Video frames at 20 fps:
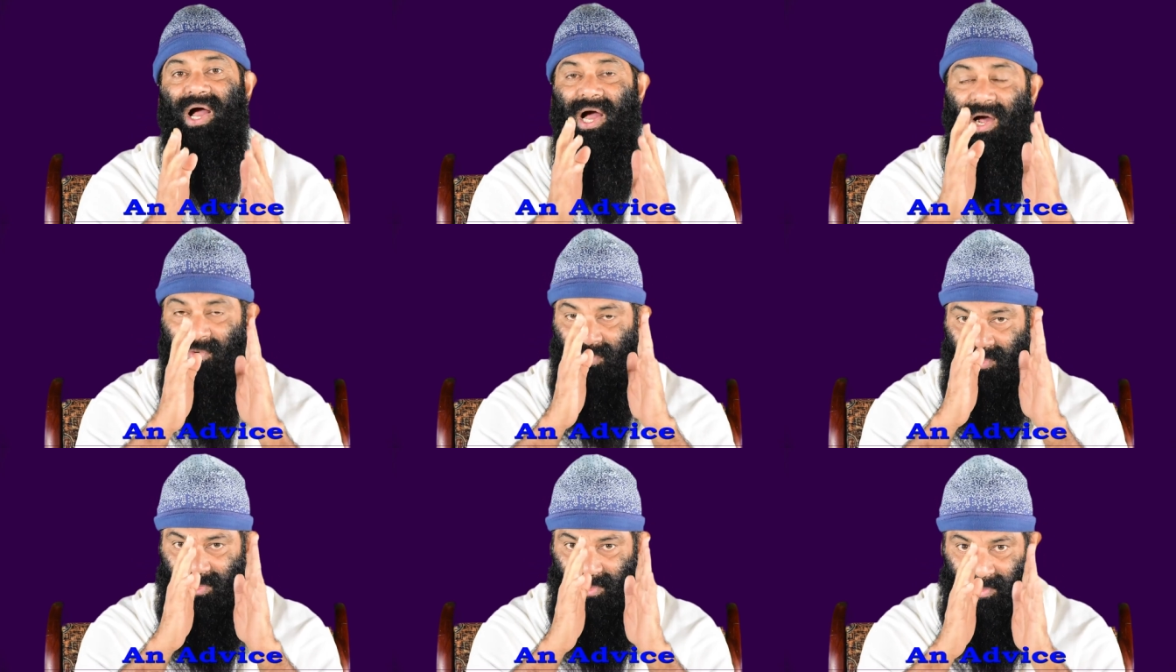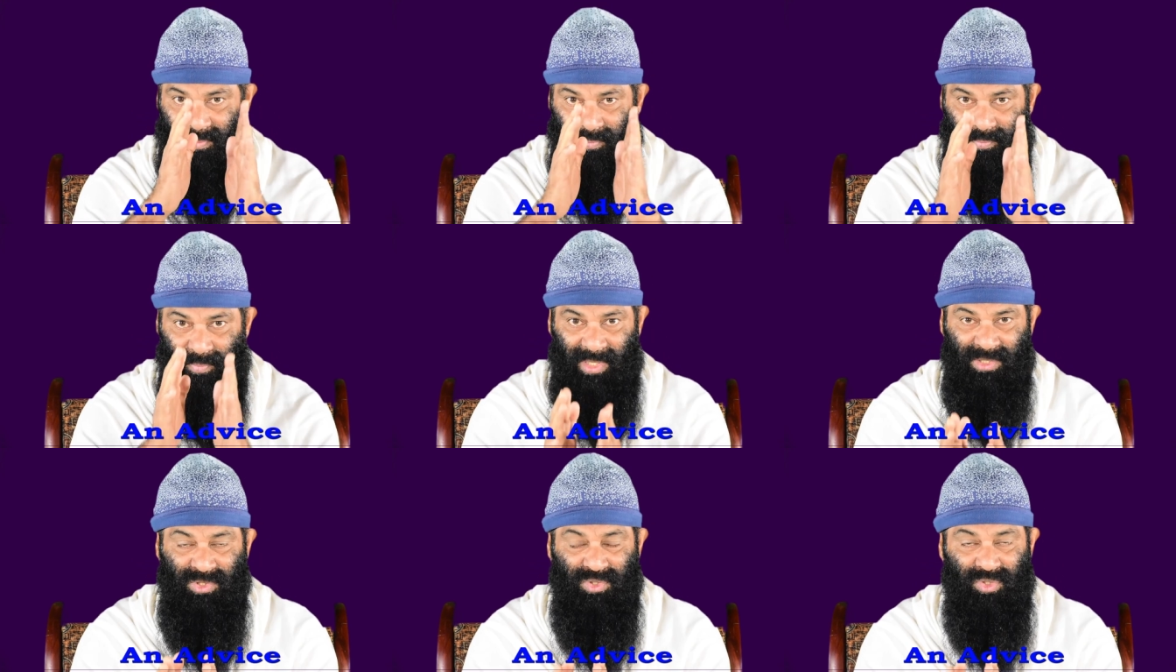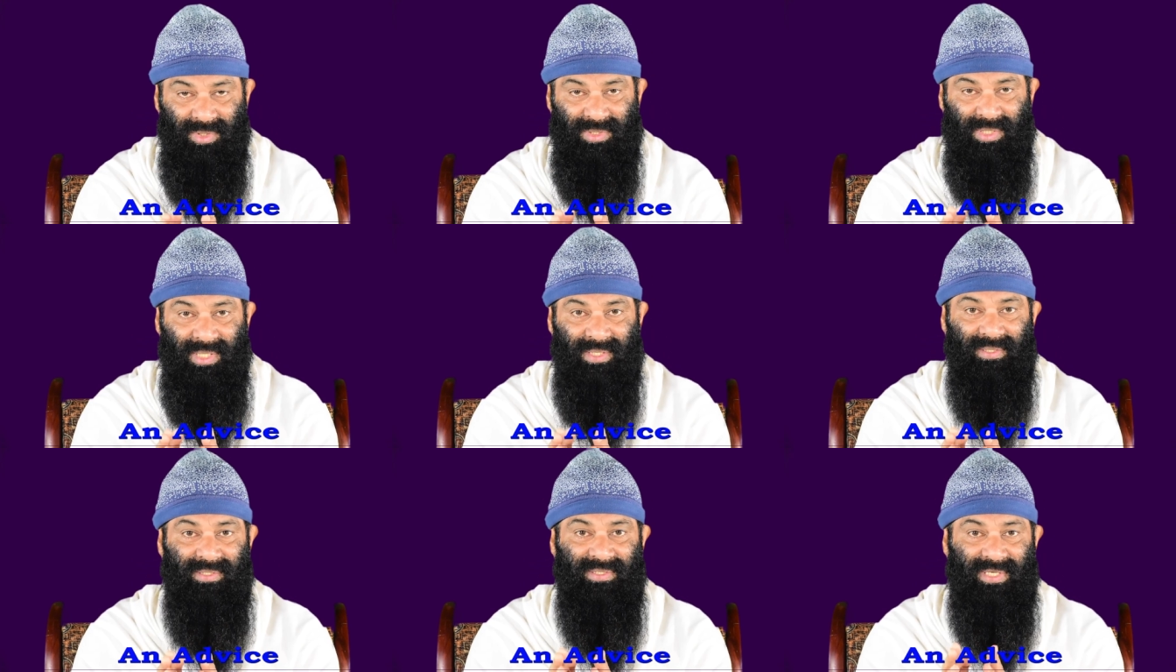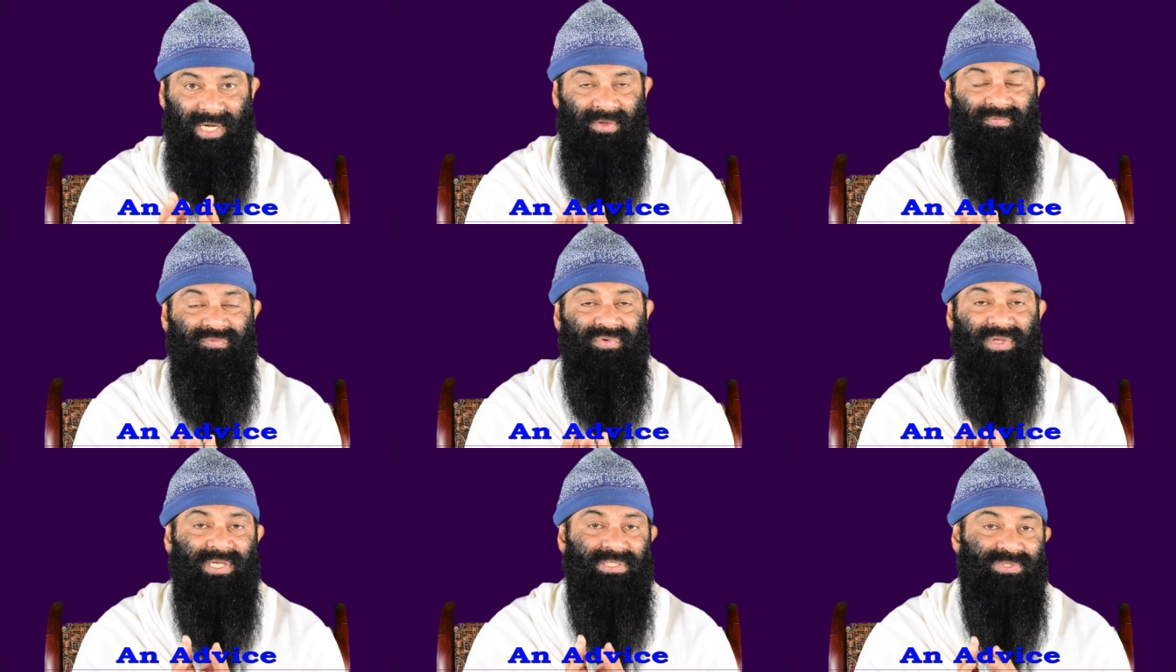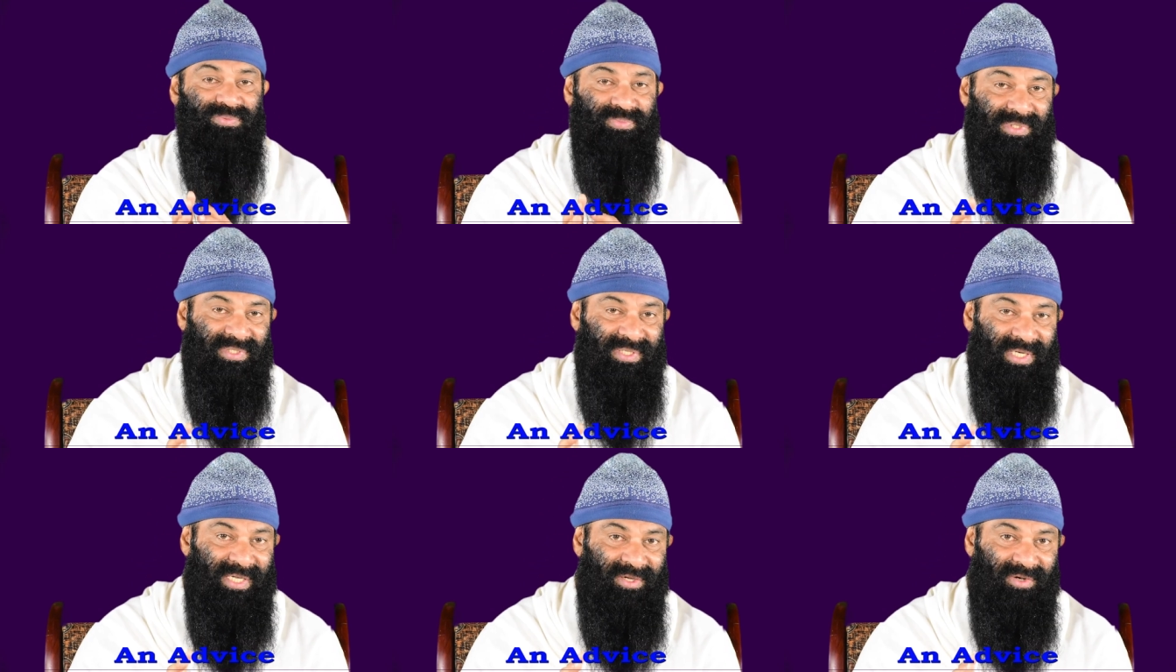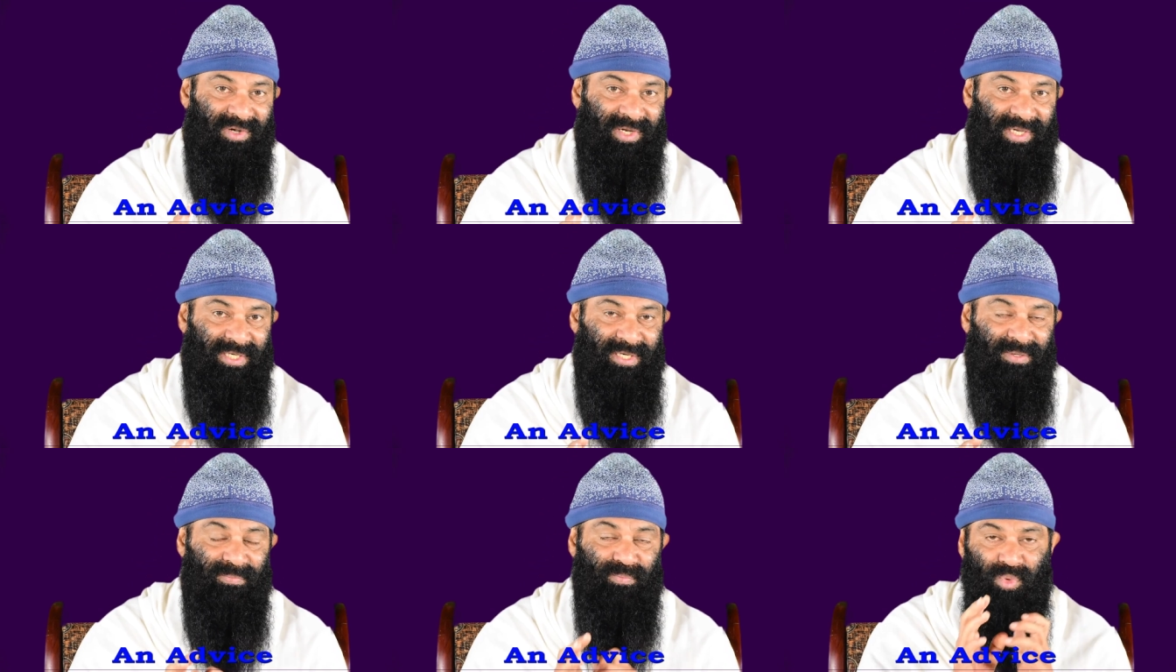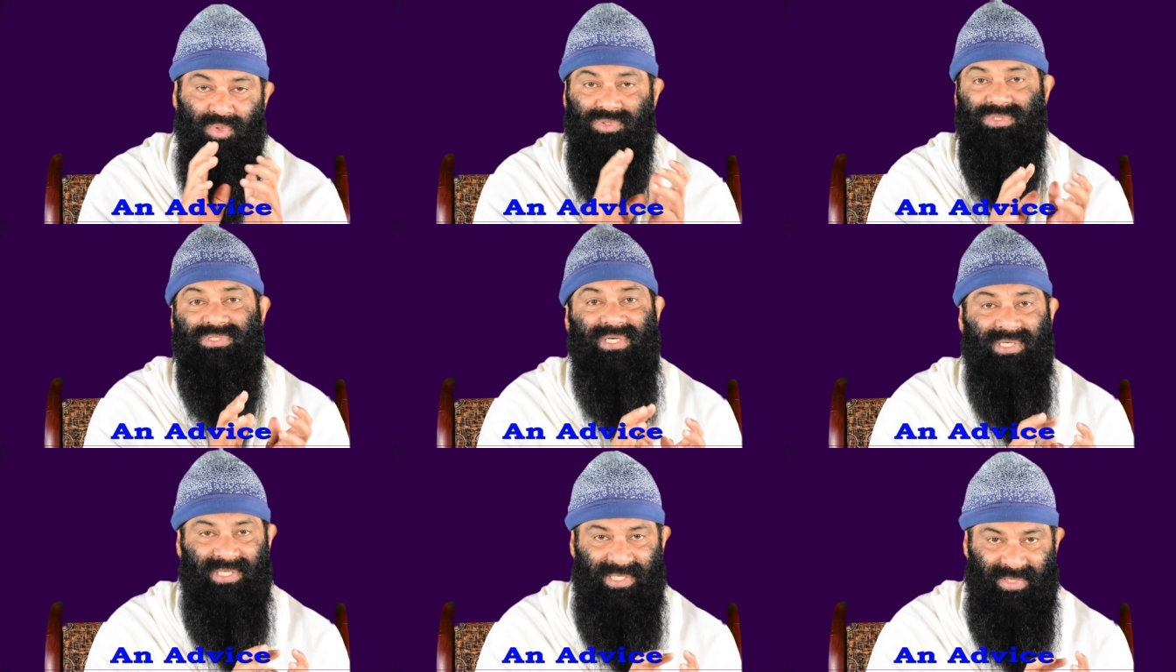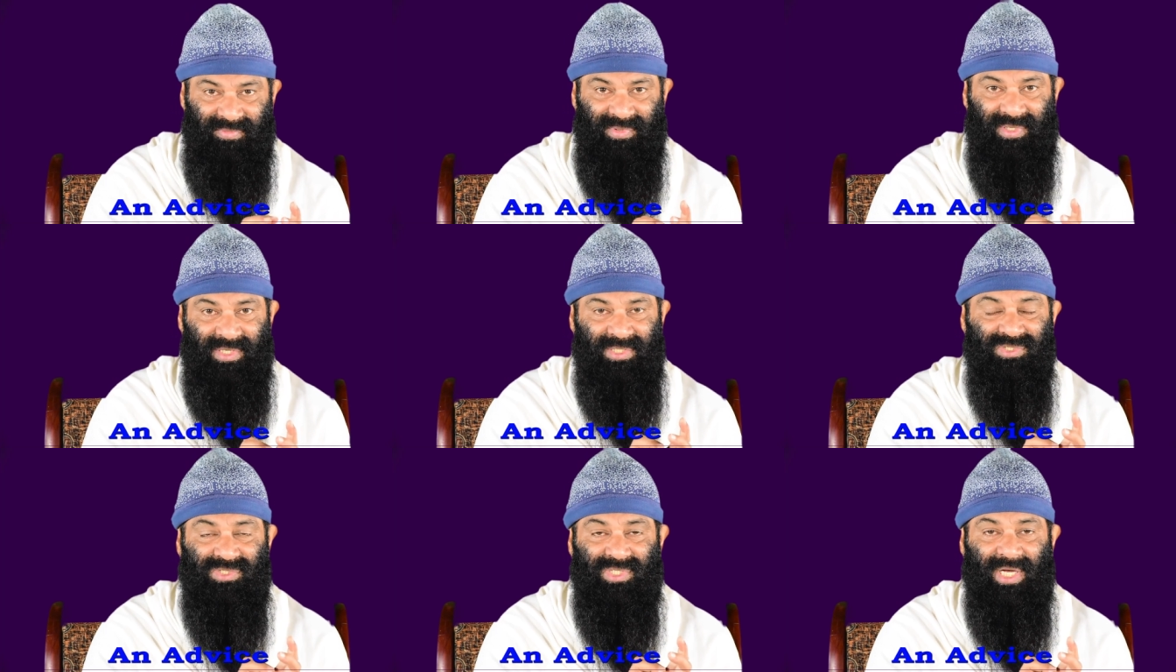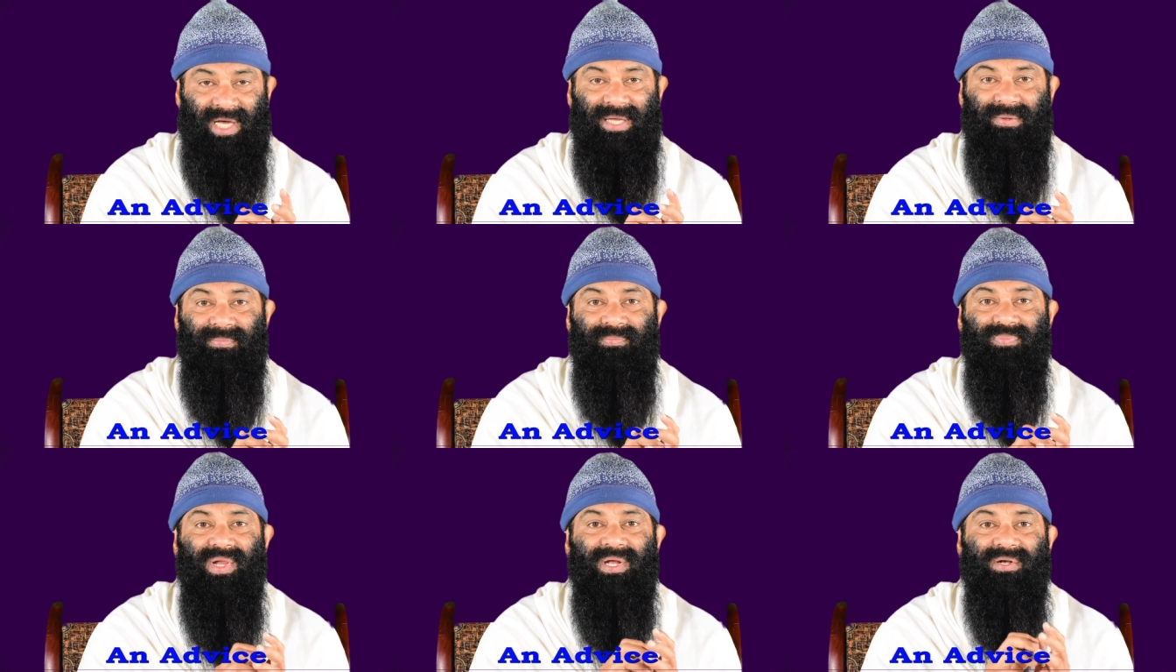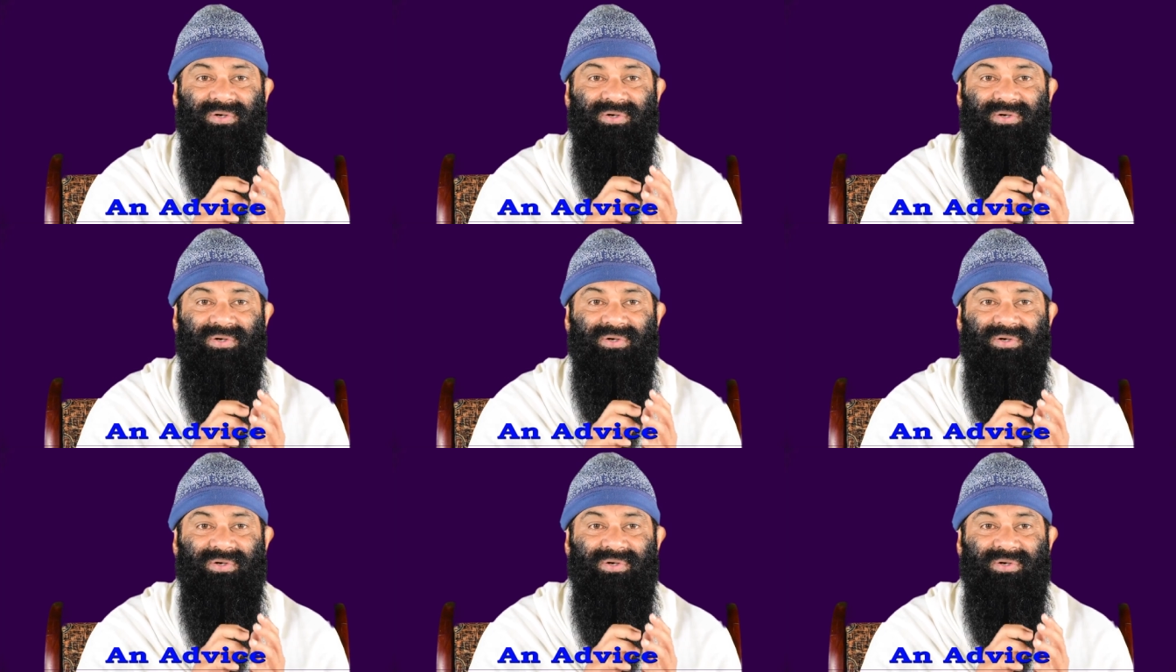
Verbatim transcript: how to make sure that the traffic has been regulated, books are given in time,